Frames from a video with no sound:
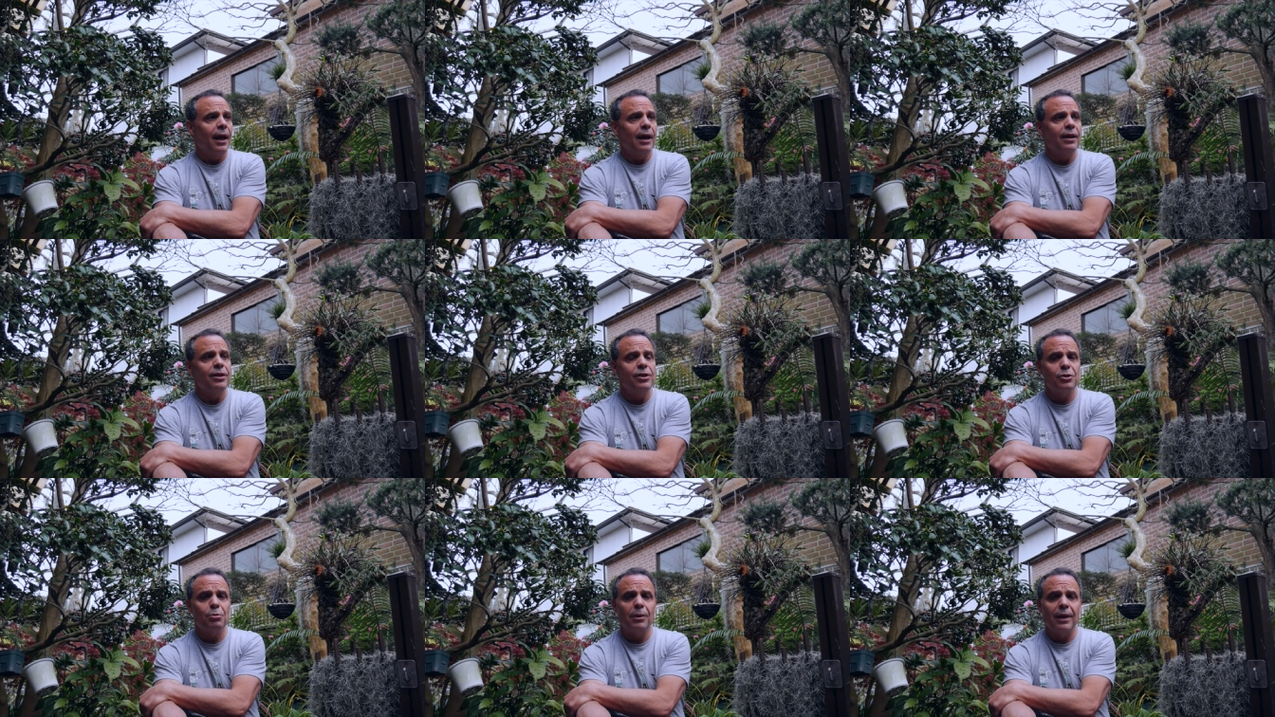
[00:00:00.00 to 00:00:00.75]
And you
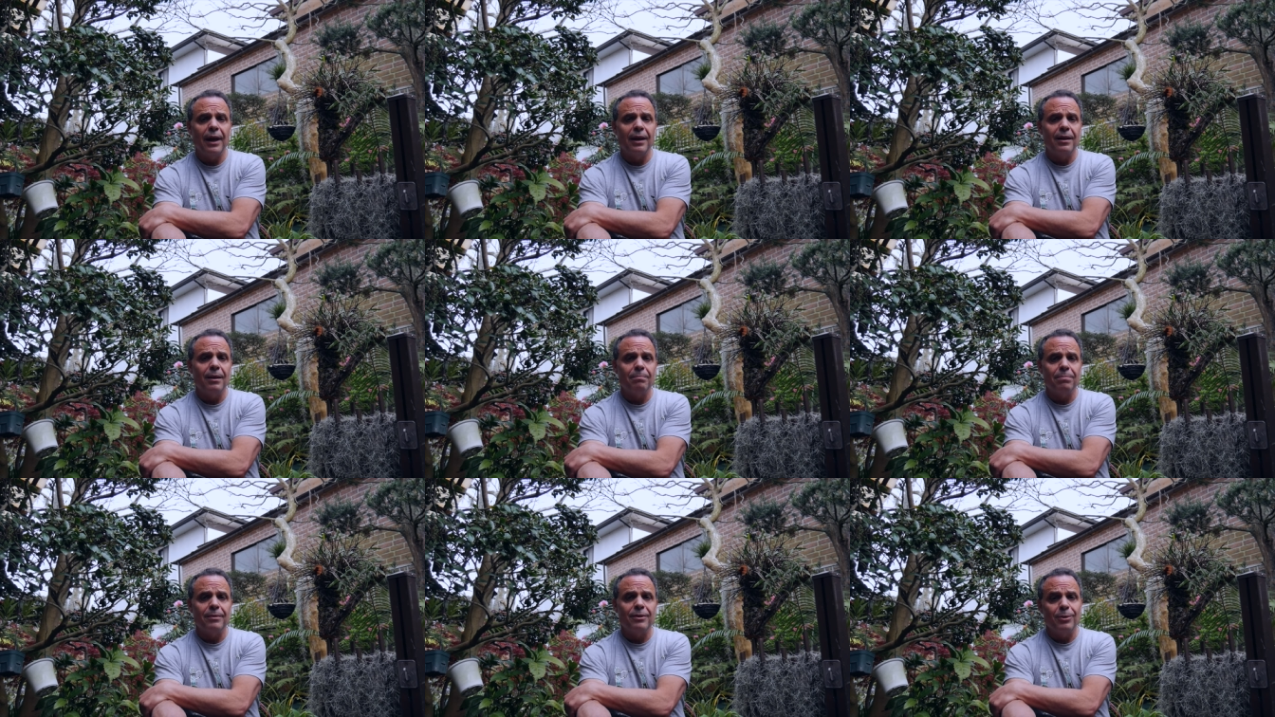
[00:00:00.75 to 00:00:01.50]
just really end up
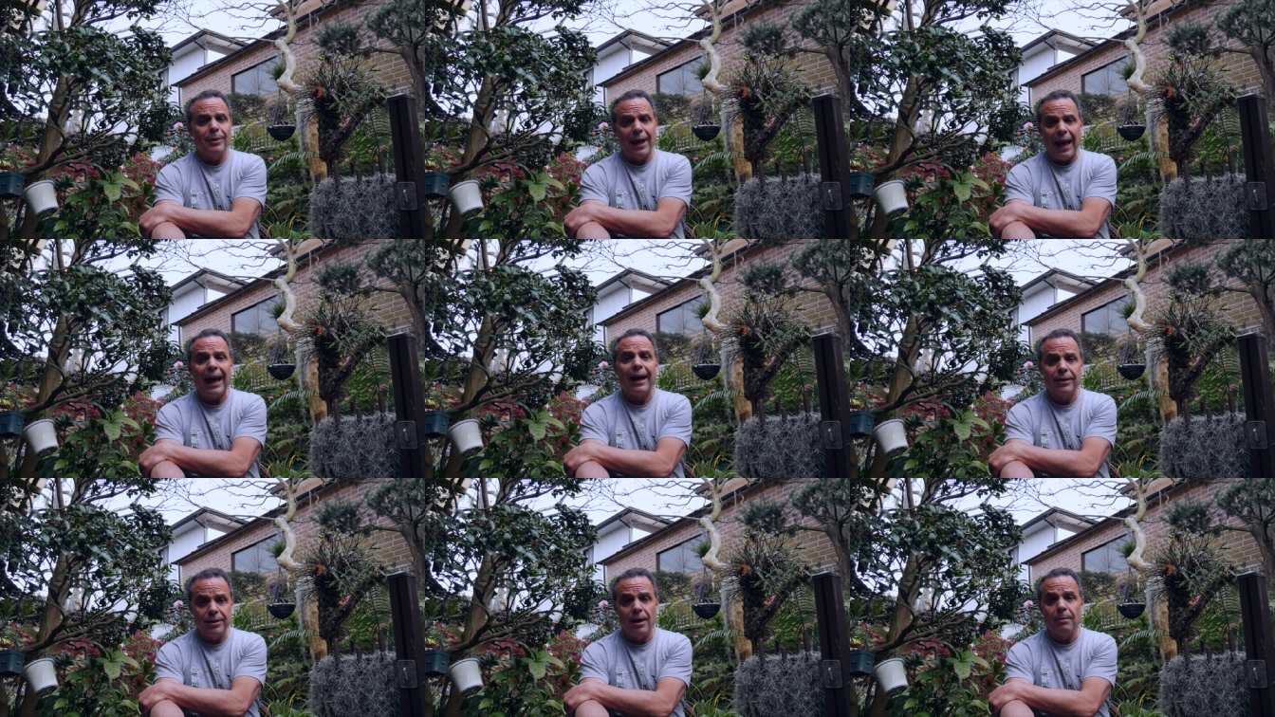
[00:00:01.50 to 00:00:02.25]
doing a
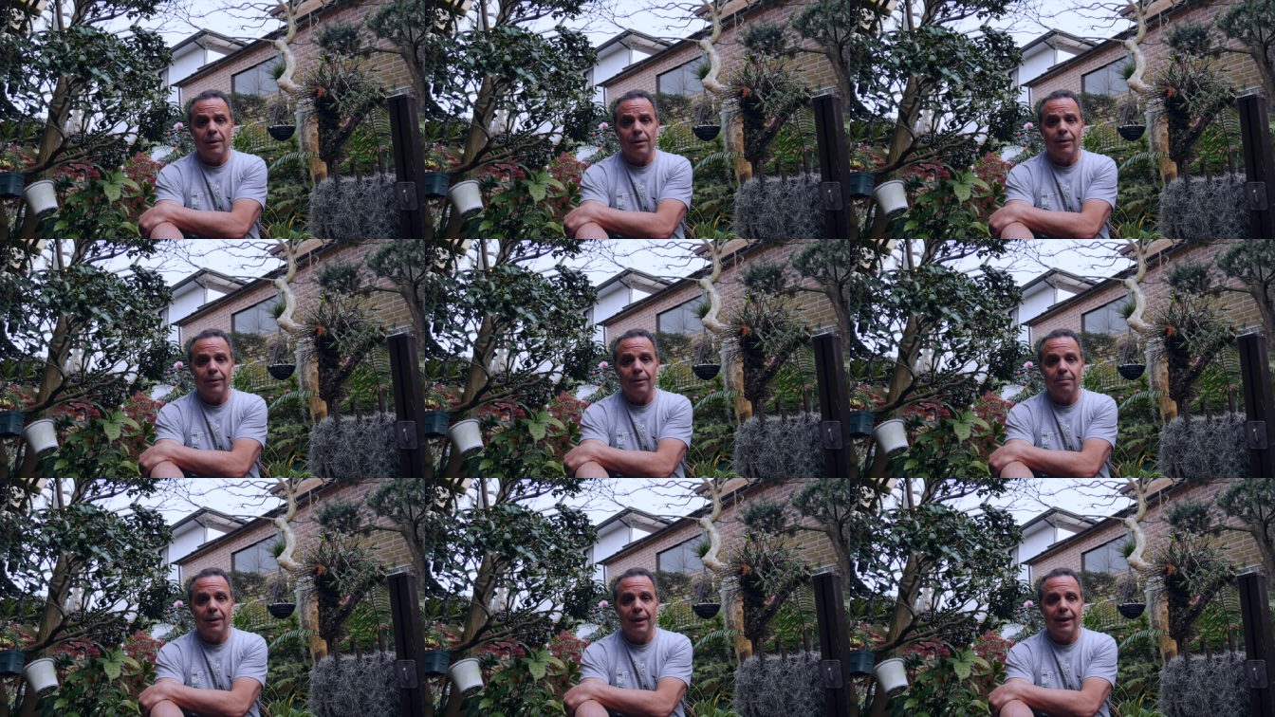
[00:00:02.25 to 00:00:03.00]
hack job on all your
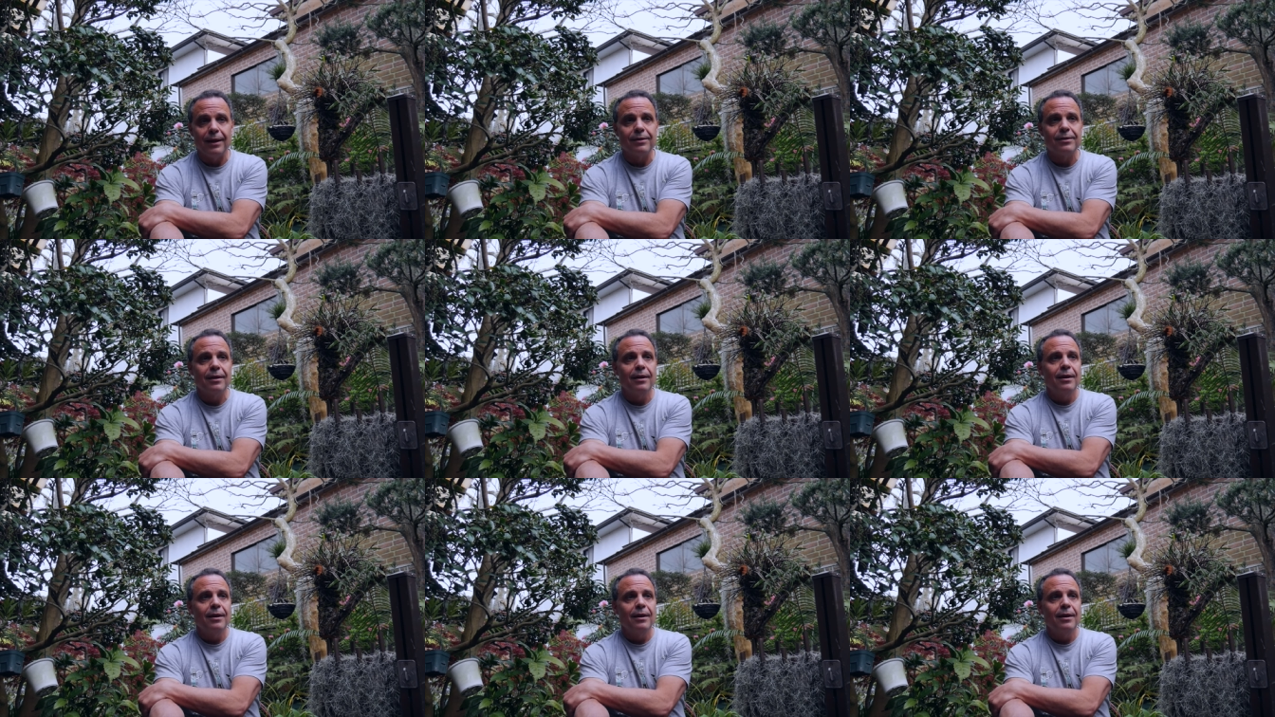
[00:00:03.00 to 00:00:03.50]
plants.